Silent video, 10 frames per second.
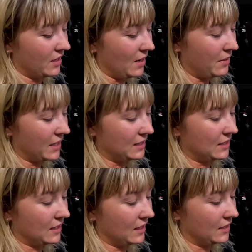now now I get
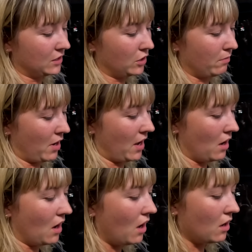to tap into my...
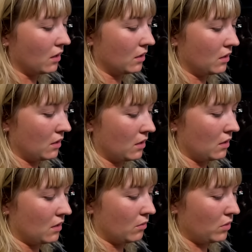Oh,
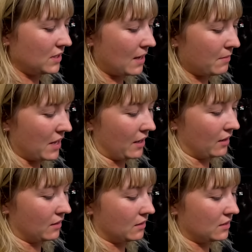what's happening?